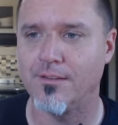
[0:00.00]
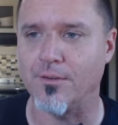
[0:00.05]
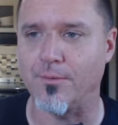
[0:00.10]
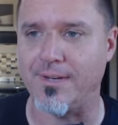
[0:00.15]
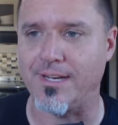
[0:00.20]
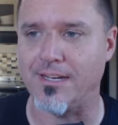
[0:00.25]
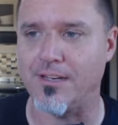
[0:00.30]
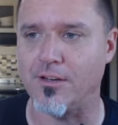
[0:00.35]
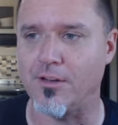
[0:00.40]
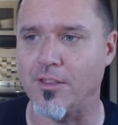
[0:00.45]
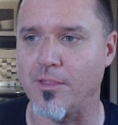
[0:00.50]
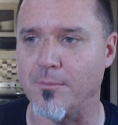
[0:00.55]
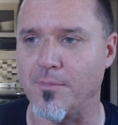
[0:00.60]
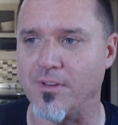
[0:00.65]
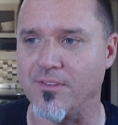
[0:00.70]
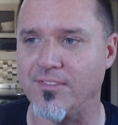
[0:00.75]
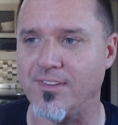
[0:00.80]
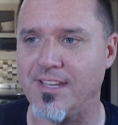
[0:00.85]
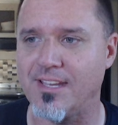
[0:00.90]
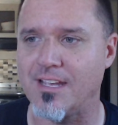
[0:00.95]
So we need to do the
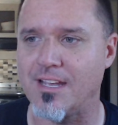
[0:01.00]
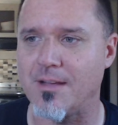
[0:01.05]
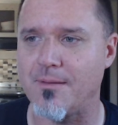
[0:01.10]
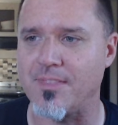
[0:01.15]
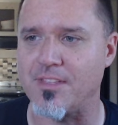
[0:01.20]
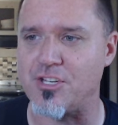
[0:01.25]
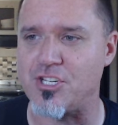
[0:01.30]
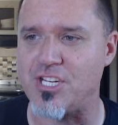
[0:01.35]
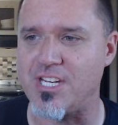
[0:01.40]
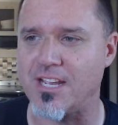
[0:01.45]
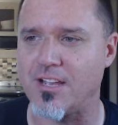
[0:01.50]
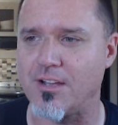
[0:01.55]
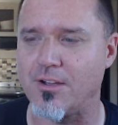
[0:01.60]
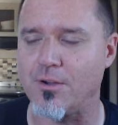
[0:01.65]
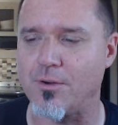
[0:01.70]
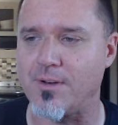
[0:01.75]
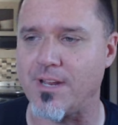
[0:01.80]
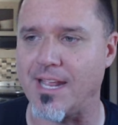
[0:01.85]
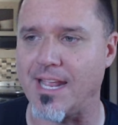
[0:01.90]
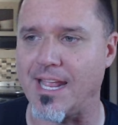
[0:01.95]
museum, the
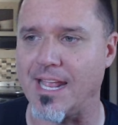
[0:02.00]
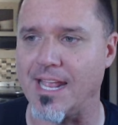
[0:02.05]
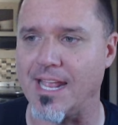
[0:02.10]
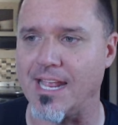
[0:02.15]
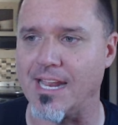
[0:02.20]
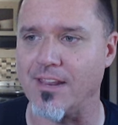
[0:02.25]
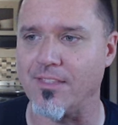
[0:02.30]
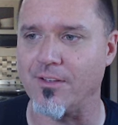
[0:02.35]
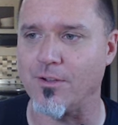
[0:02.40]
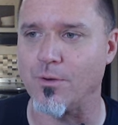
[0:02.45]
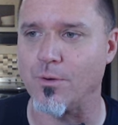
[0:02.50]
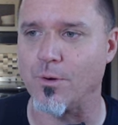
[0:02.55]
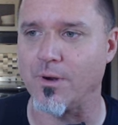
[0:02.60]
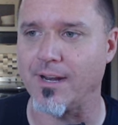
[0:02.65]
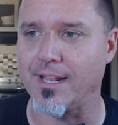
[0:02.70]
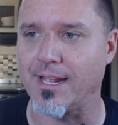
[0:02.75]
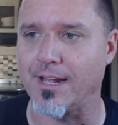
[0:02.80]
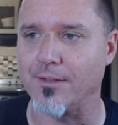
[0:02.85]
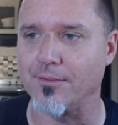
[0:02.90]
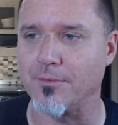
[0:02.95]
geode, and the
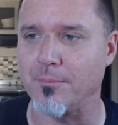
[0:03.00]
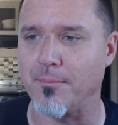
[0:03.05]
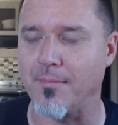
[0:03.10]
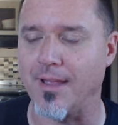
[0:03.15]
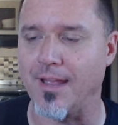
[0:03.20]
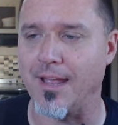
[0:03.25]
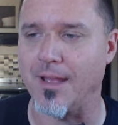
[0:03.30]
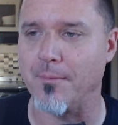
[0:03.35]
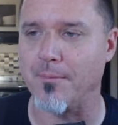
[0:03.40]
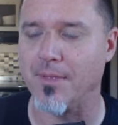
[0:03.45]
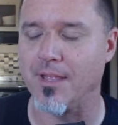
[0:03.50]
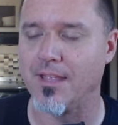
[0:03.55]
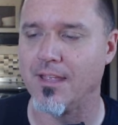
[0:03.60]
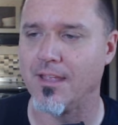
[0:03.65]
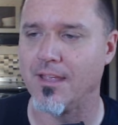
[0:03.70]
courthouse map.